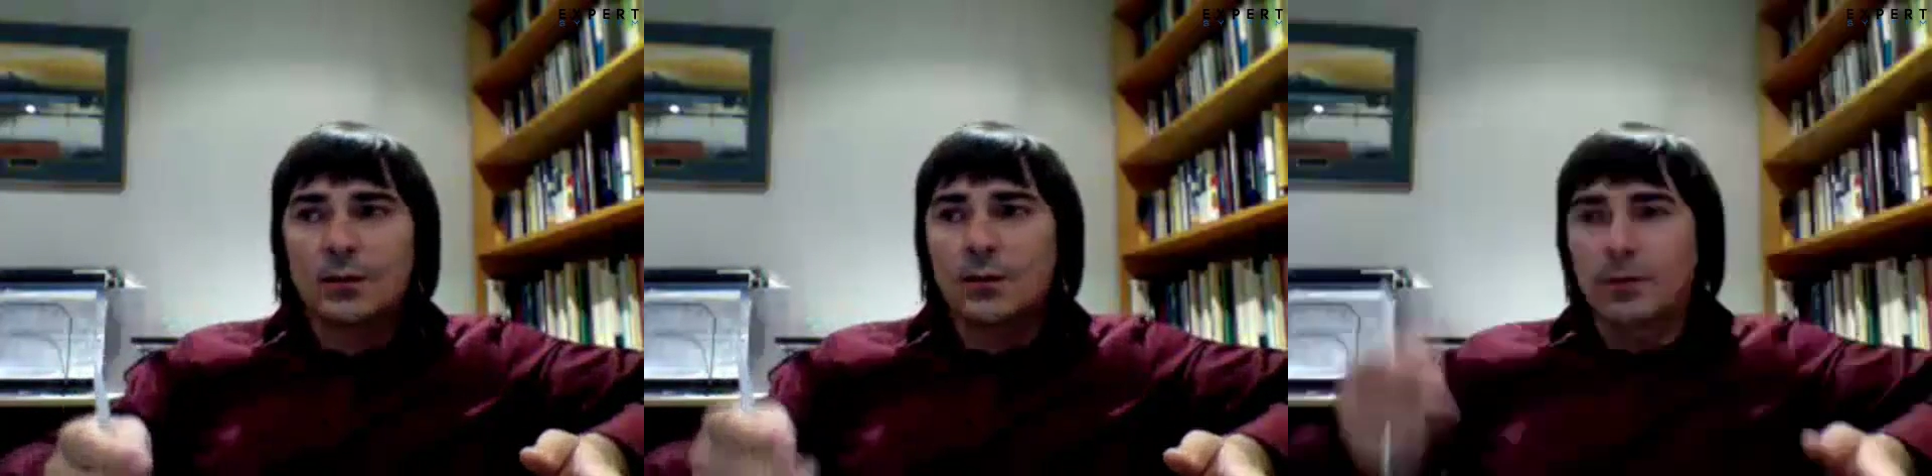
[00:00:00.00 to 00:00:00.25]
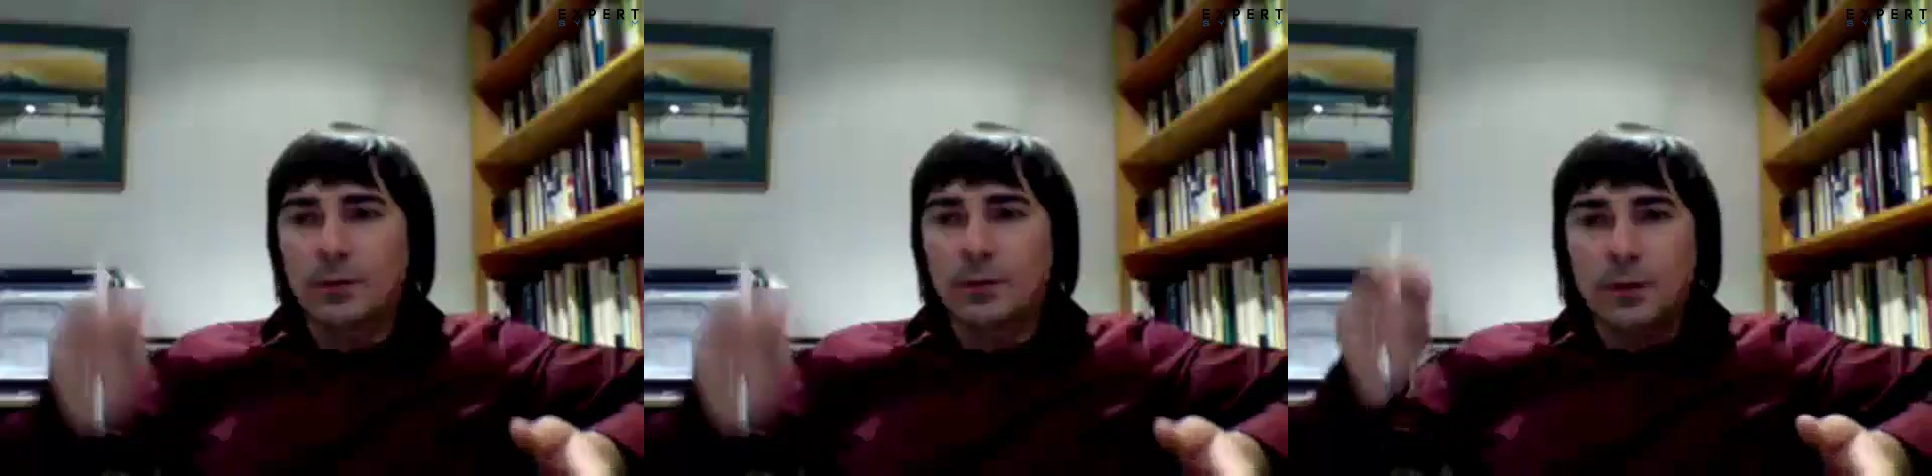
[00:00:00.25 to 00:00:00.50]

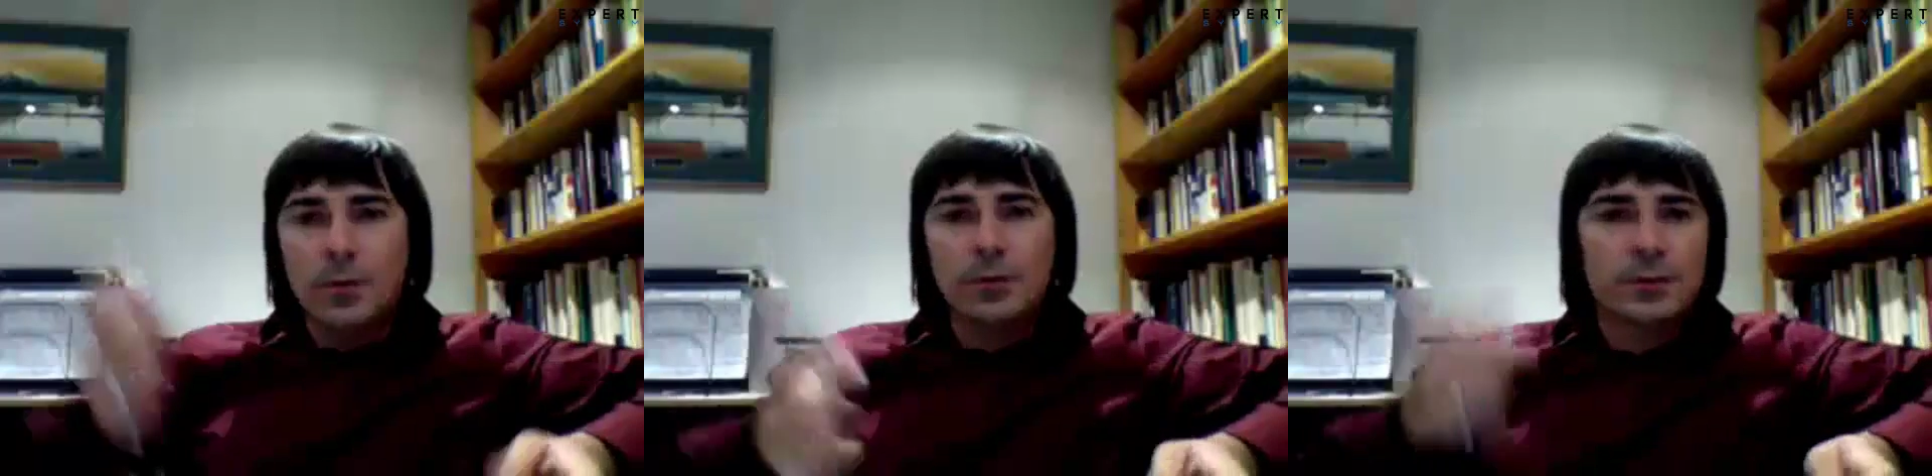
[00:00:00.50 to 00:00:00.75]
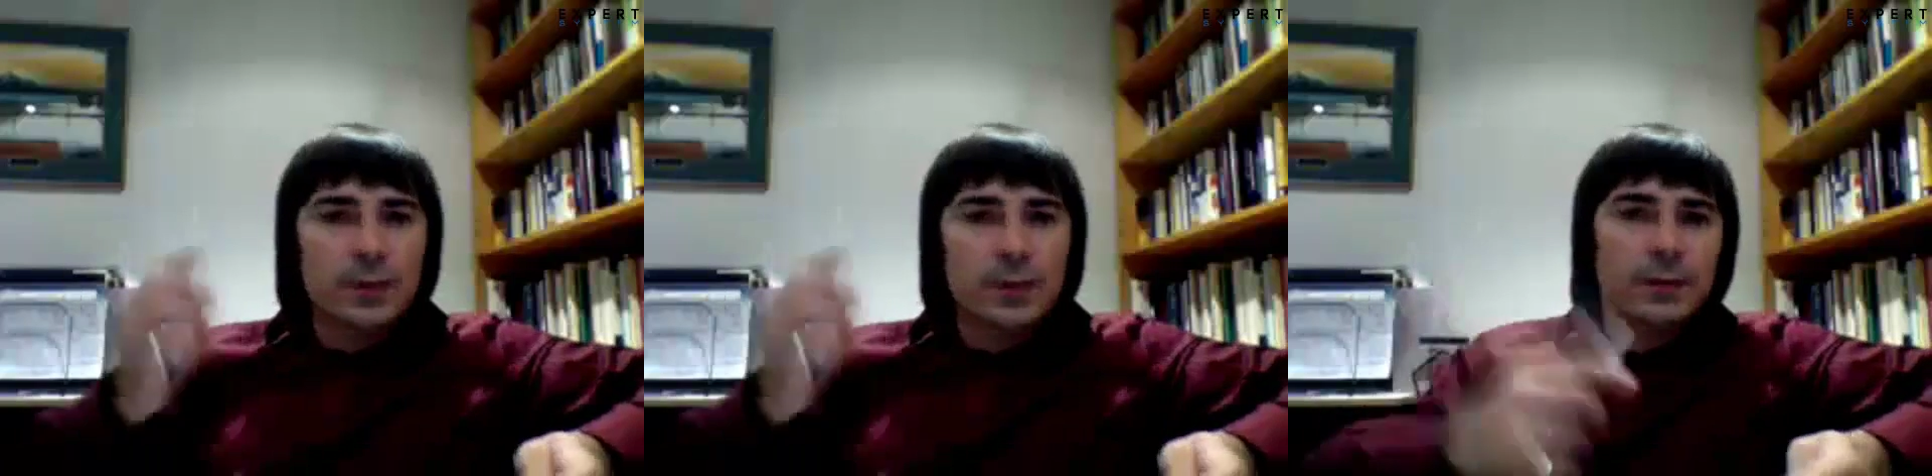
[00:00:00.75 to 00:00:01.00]
You go, you
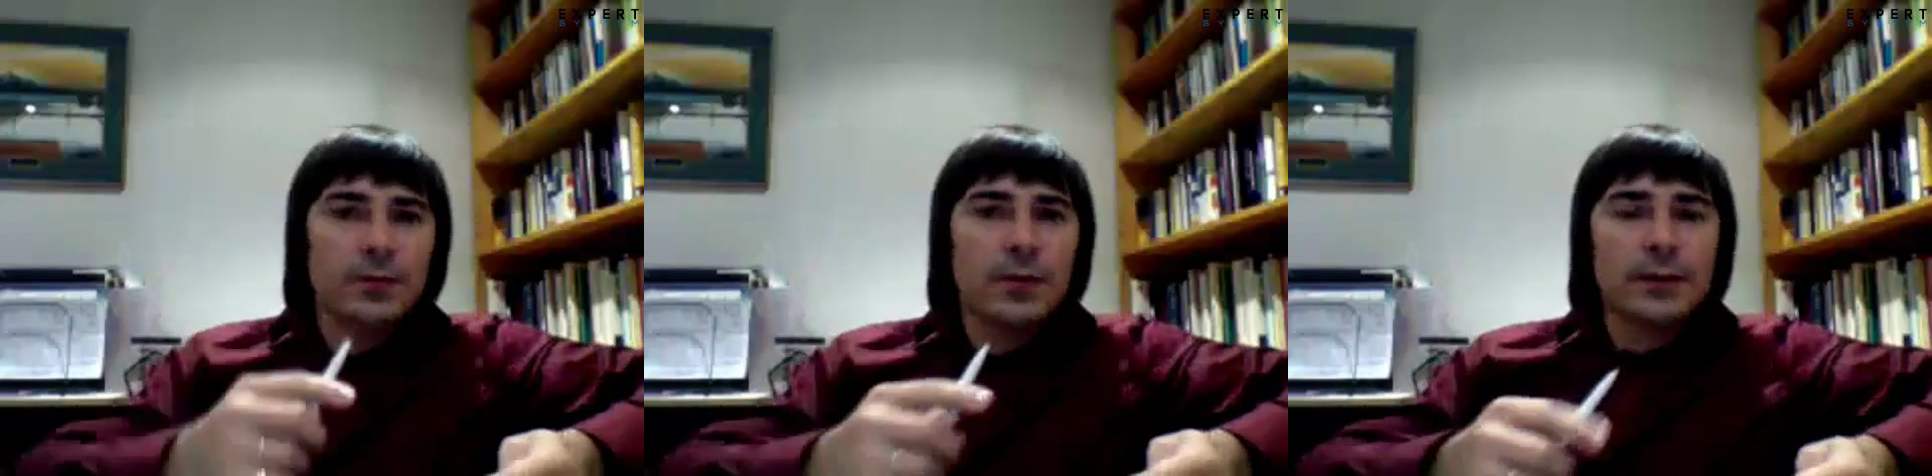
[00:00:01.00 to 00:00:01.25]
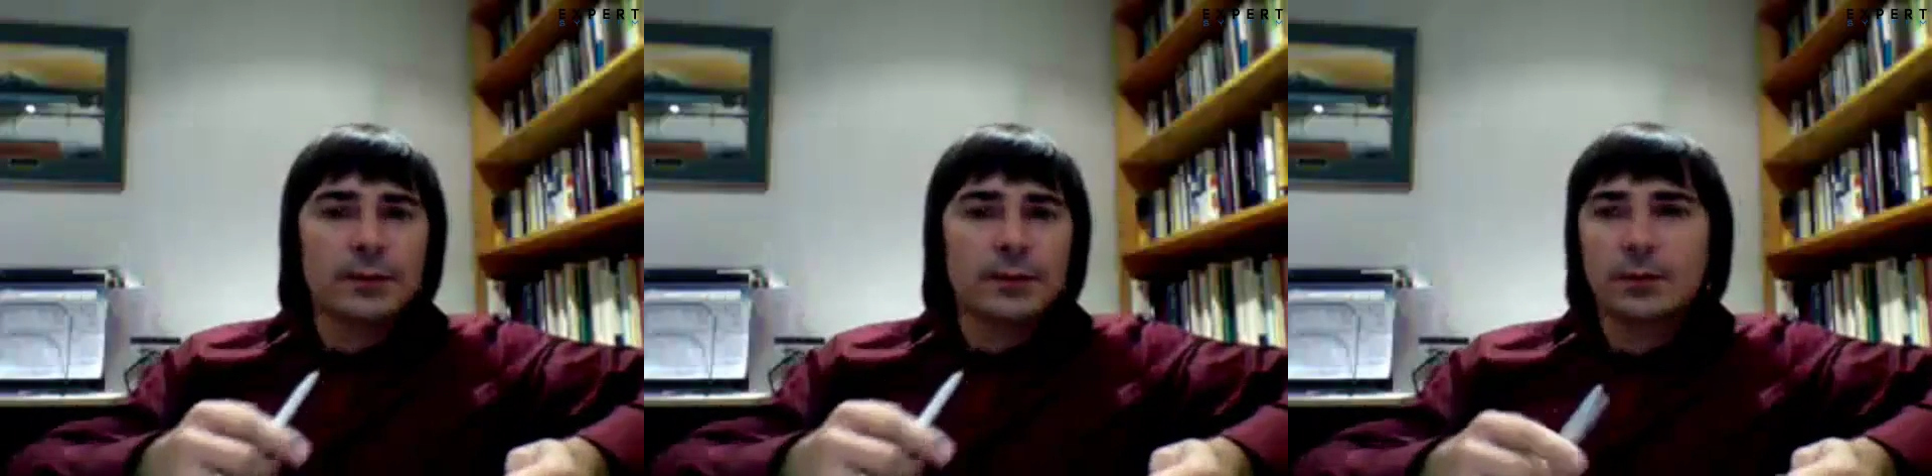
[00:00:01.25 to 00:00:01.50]
take your
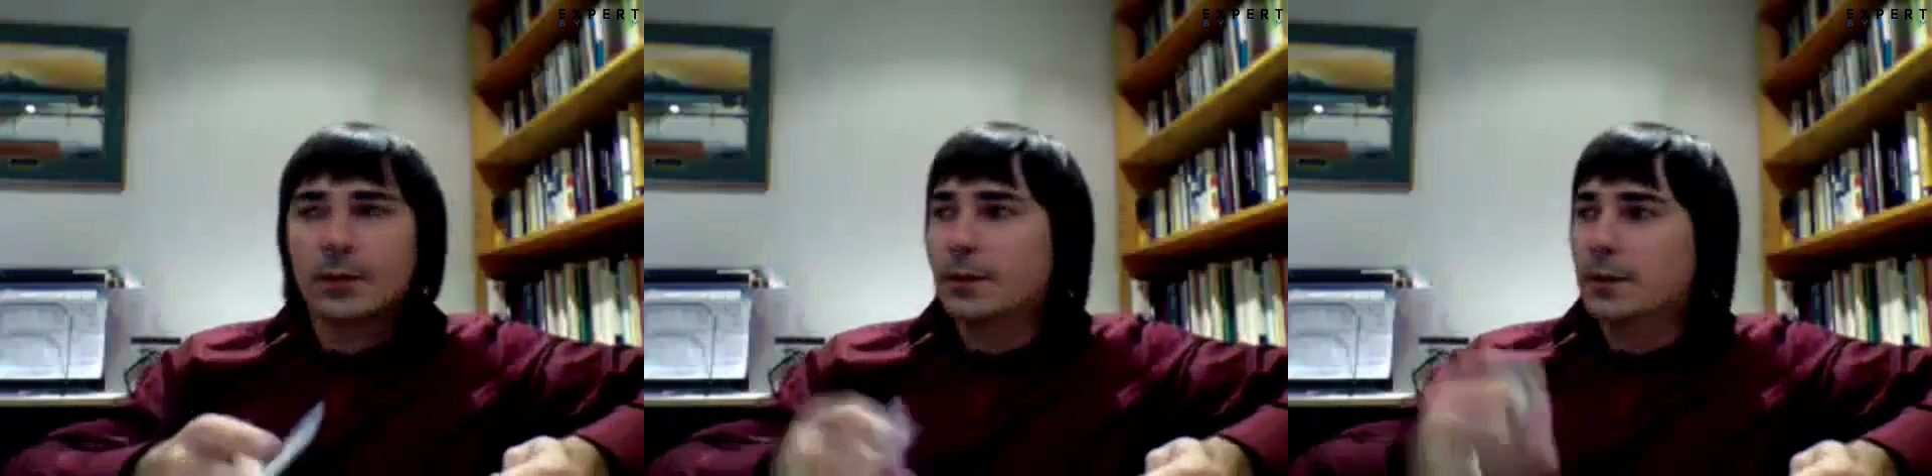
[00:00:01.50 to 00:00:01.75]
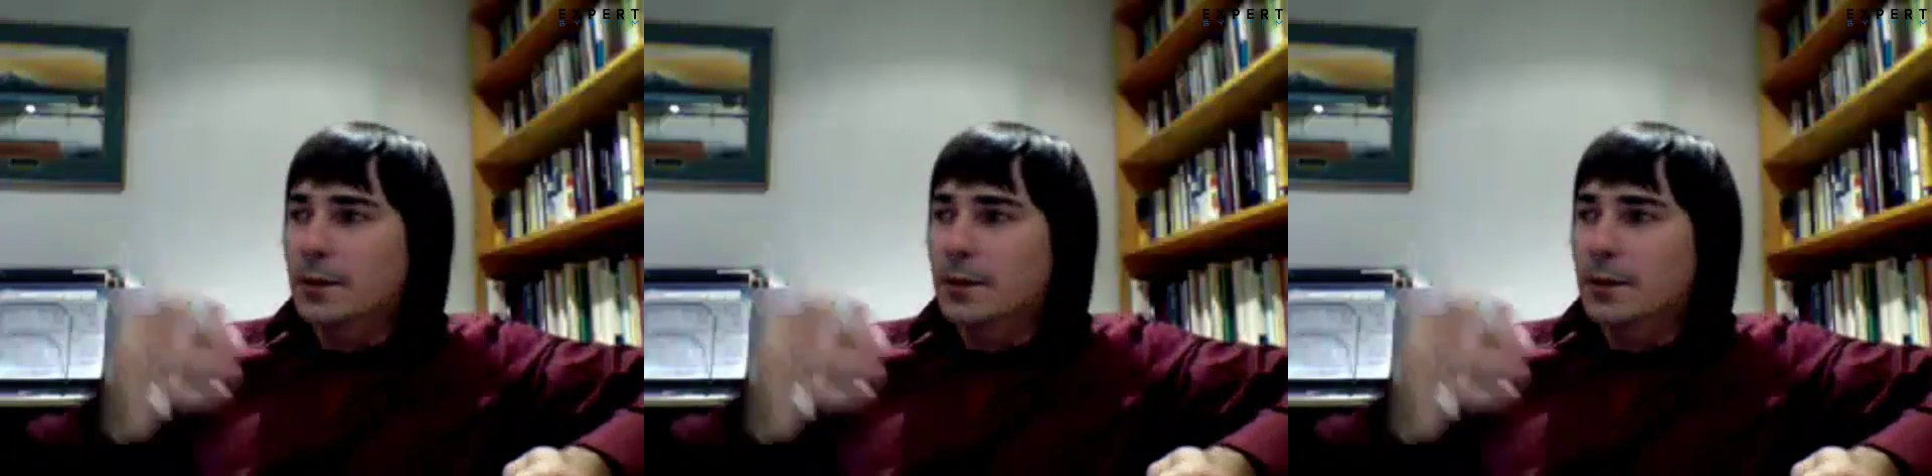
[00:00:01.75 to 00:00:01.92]
insulin,